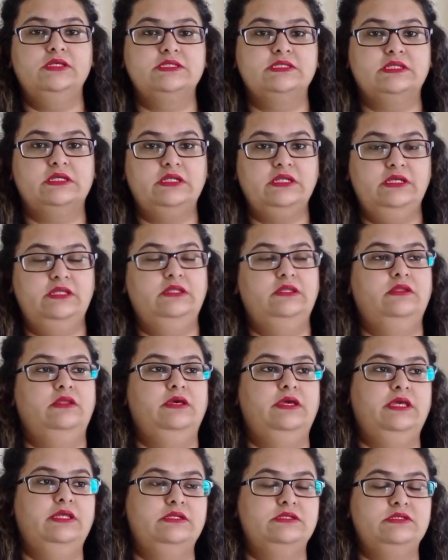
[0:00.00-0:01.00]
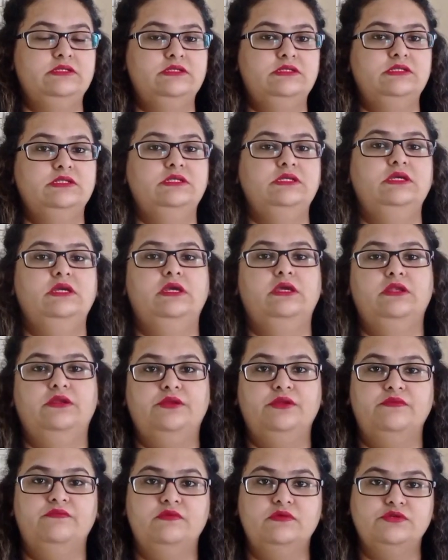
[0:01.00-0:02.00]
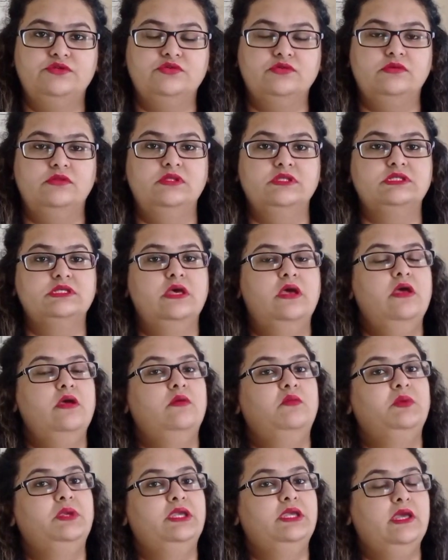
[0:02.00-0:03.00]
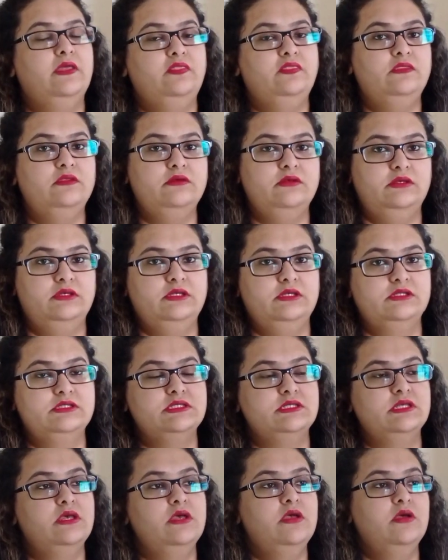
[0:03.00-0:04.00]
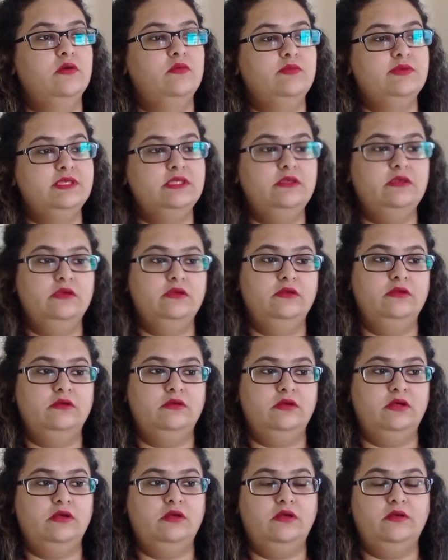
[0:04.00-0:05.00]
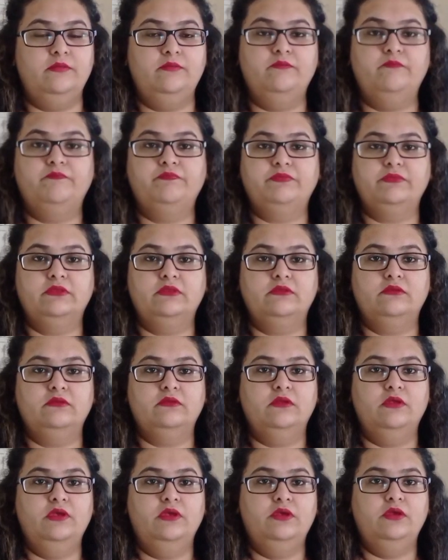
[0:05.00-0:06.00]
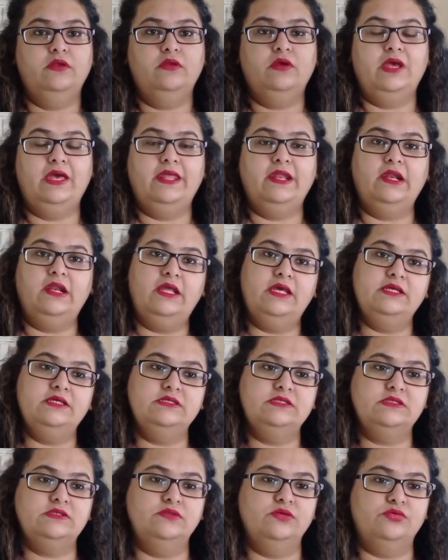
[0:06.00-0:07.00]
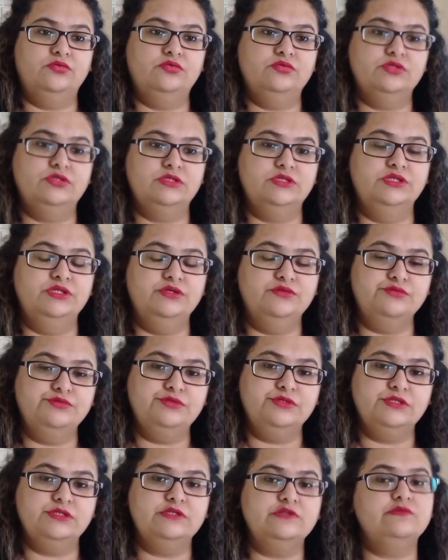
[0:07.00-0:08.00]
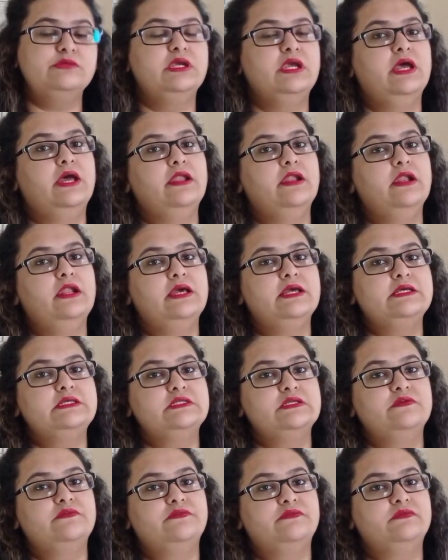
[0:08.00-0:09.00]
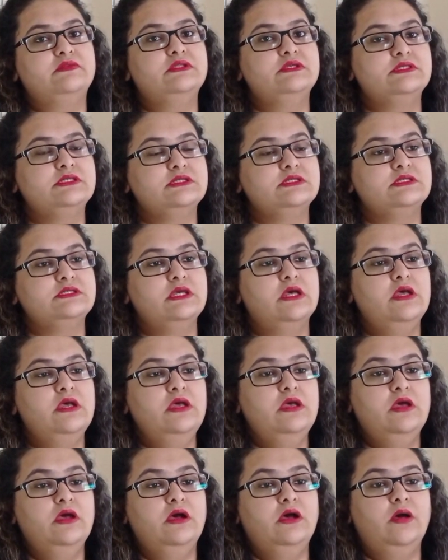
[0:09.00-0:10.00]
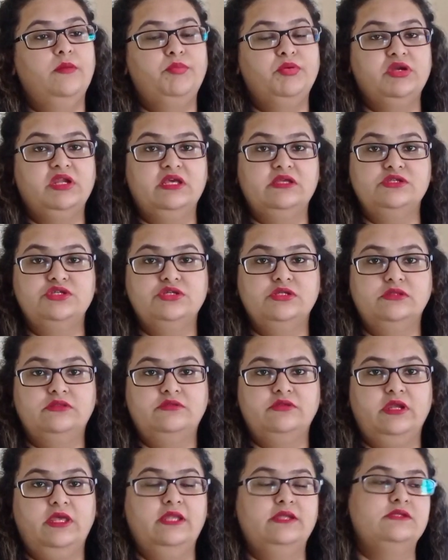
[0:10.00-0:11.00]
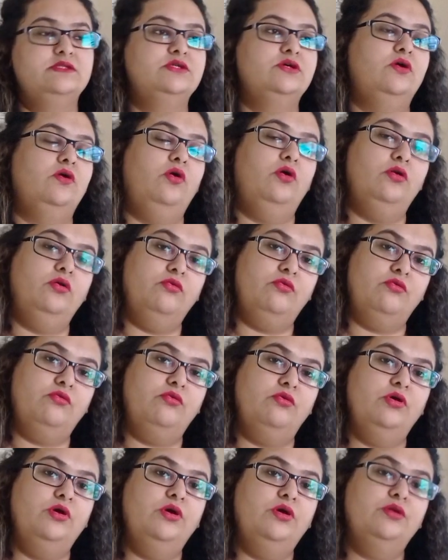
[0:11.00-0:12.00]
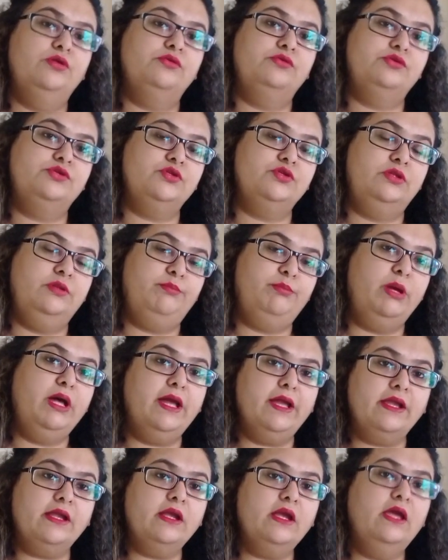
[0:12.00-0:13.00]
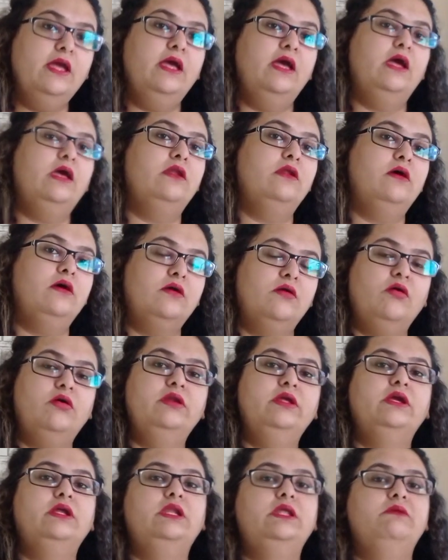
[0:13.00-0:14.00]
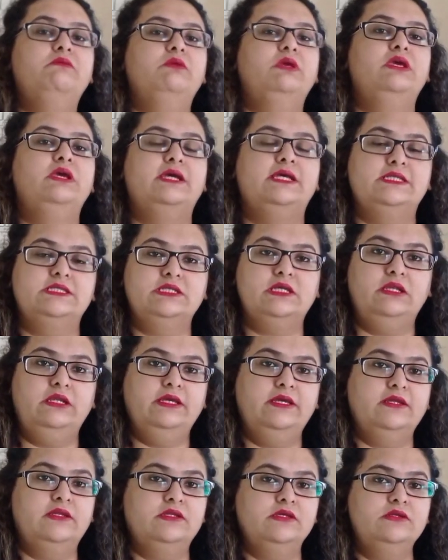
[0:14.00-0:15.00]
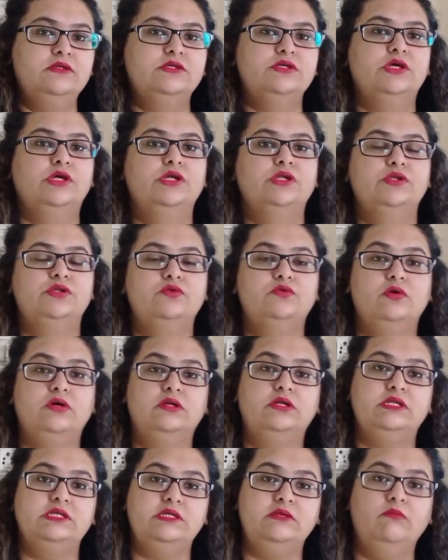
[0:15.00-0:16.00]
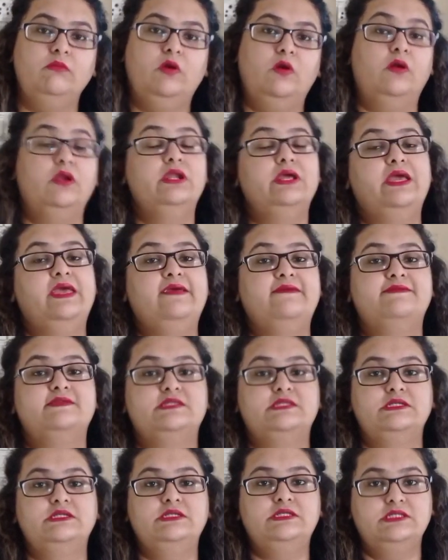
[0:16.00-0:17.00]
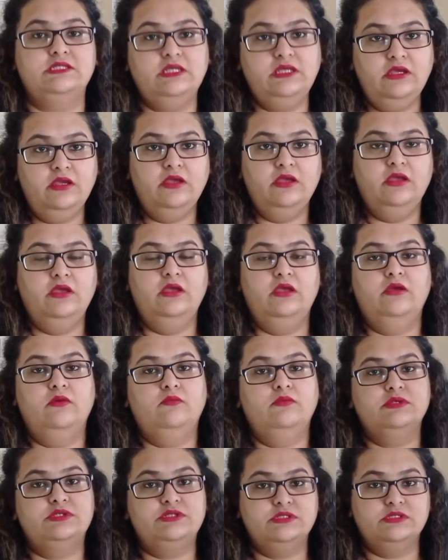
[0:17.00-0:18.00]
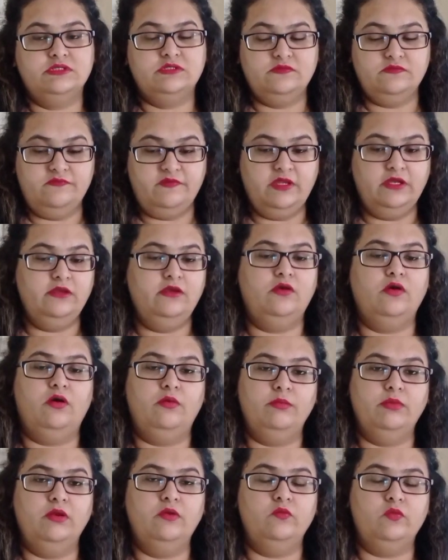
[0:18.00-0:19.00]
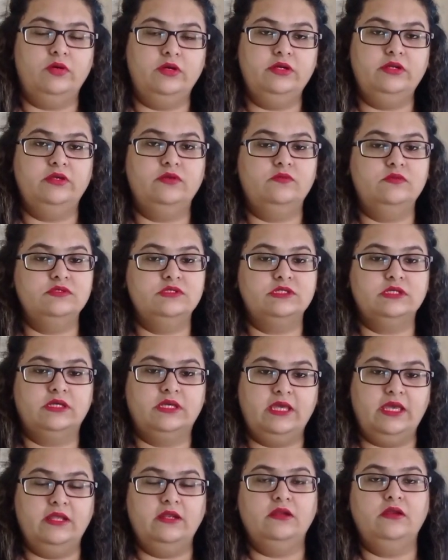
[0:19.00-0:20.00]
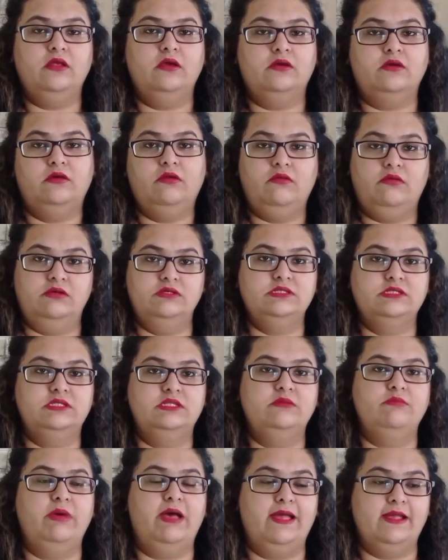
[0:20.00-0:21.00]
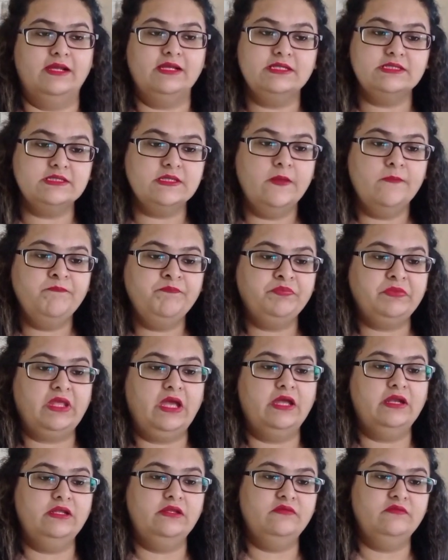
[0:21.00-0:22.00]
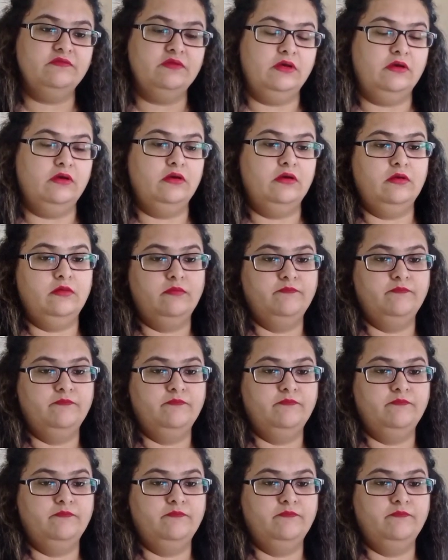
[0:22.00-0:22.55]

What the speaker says: we screen the entity, individuals, we get the hits, we analyze those newses, we analyze if this is a potential threat or no to the bank, and accordingly we escalate it to a team called FCC, which is very common word used again across the banks and in